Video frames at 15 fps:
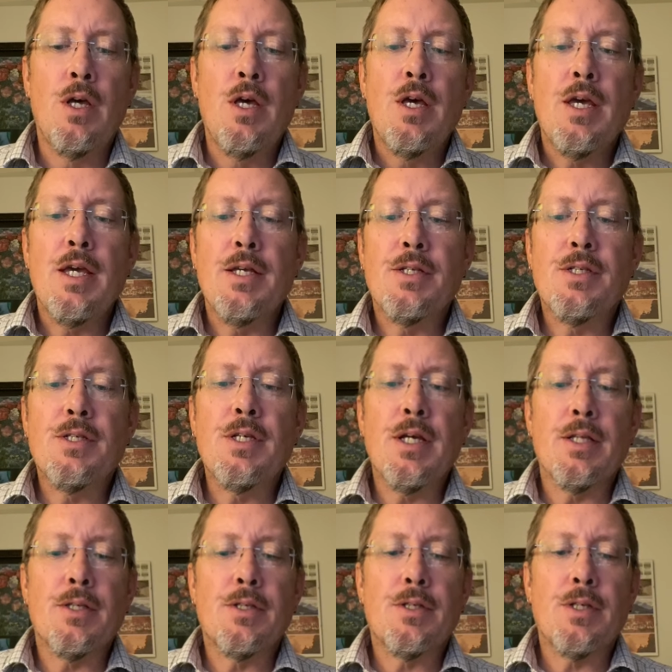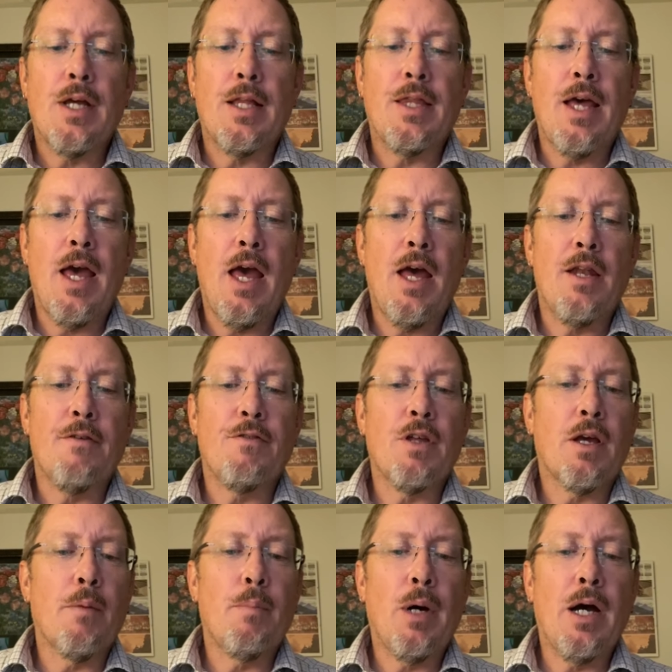He sits at the head of the
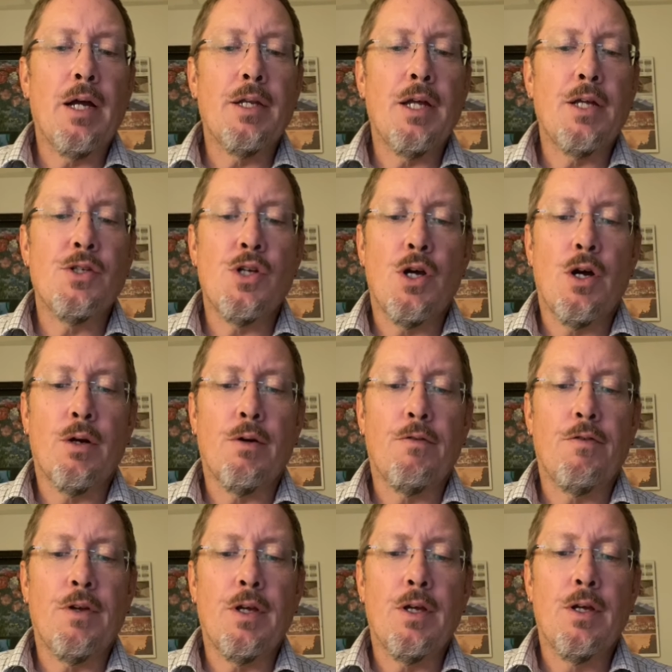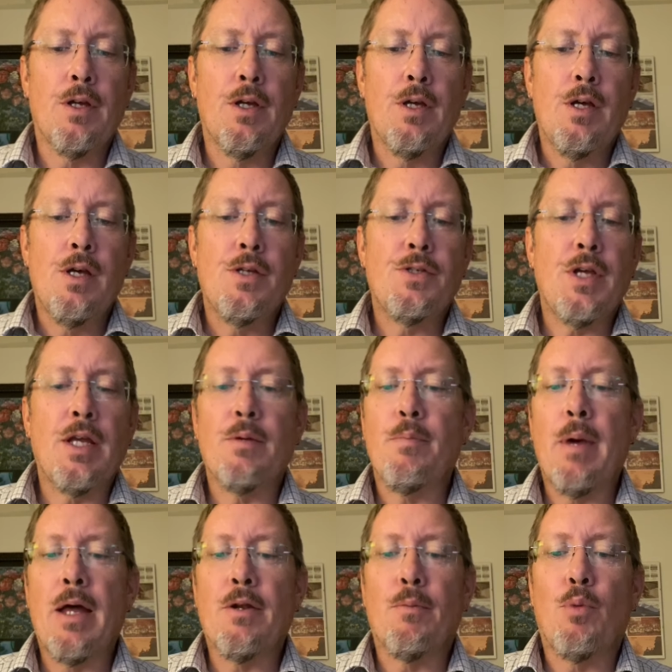combined hagiography, St.
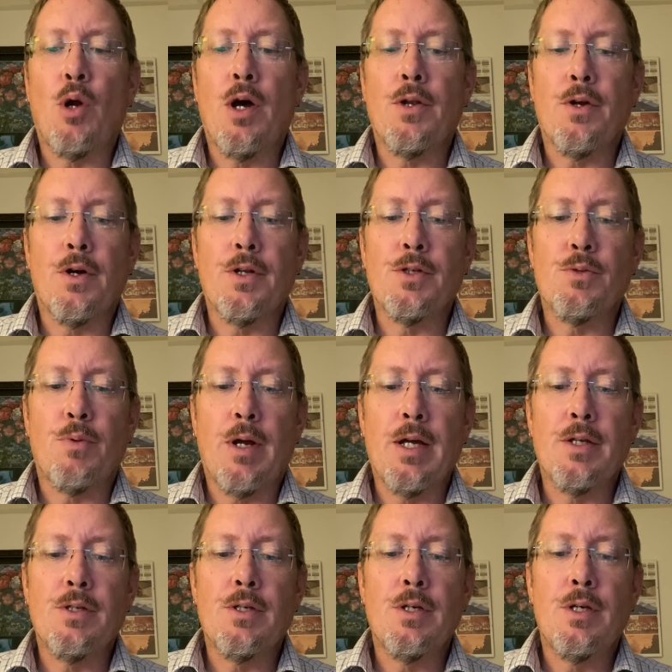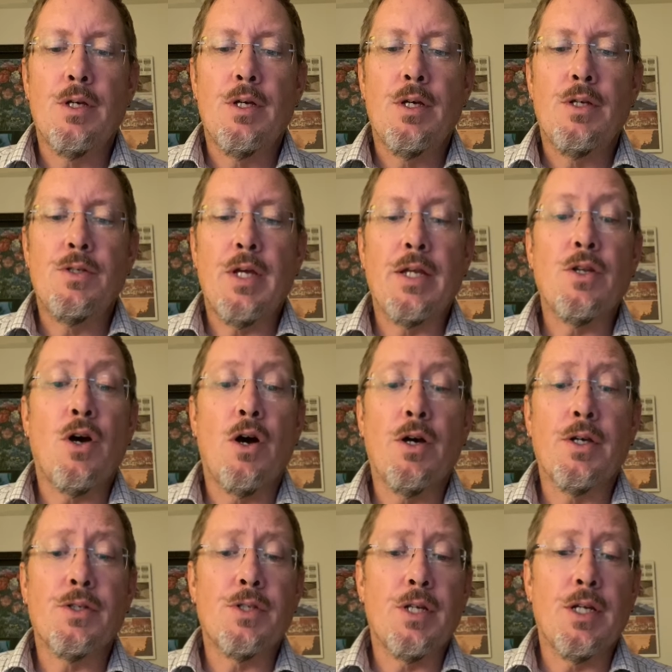Mandelbrot on his right, St.
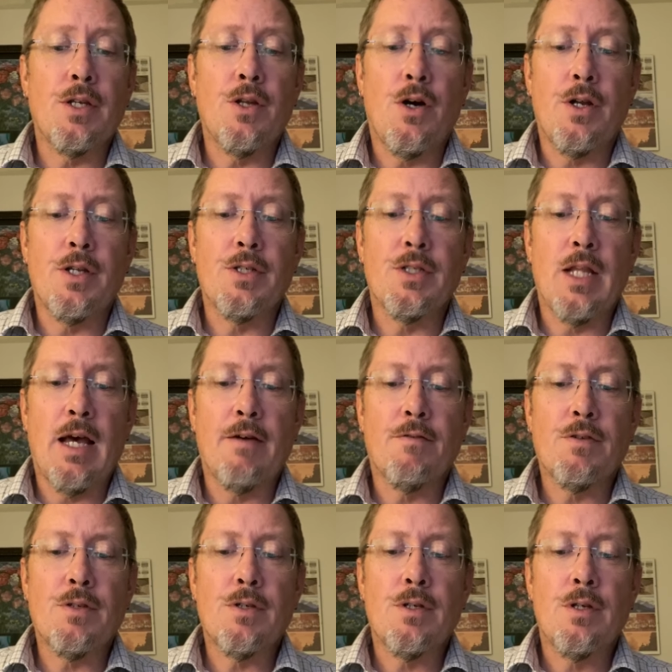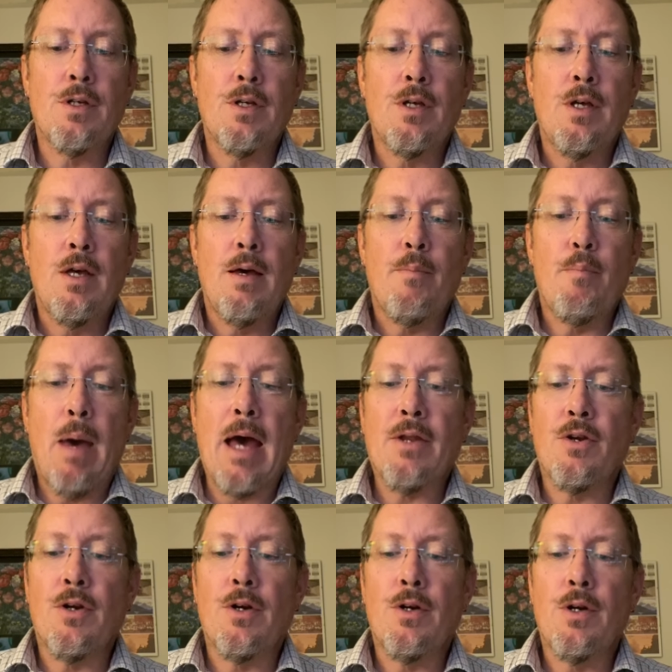Augustine on his left.
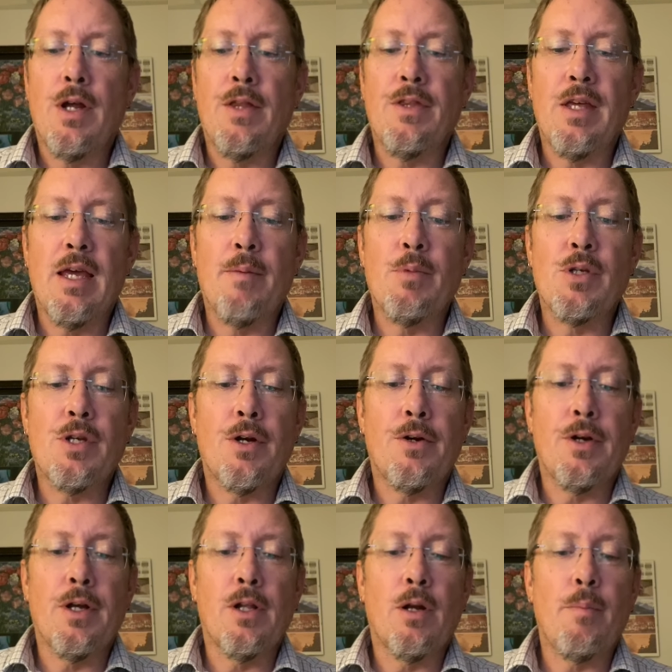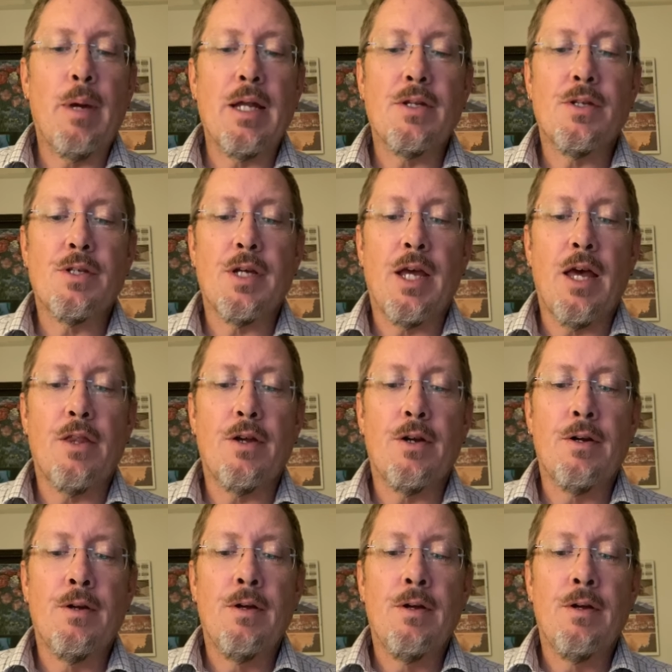Matter and the immaterial are met together.